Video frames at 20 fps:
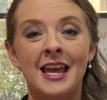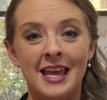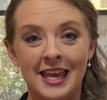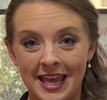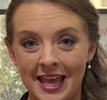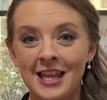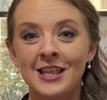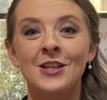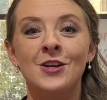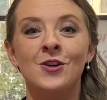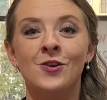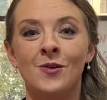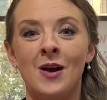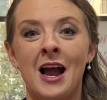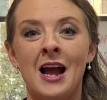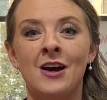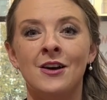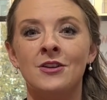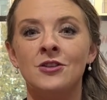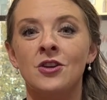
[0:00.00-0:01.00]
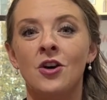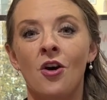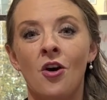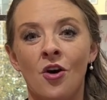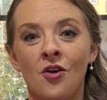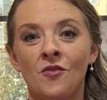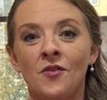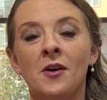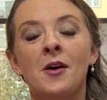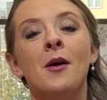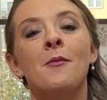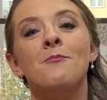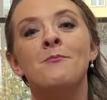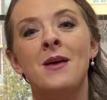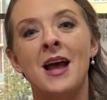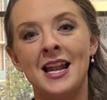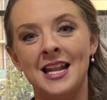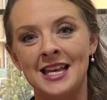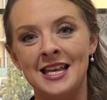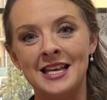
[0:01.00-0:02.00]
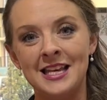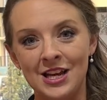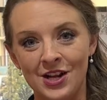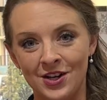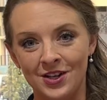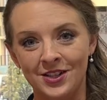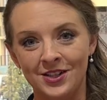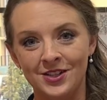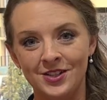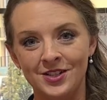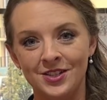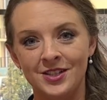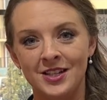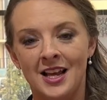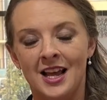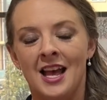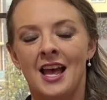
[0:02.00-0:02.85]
in the ground over many years.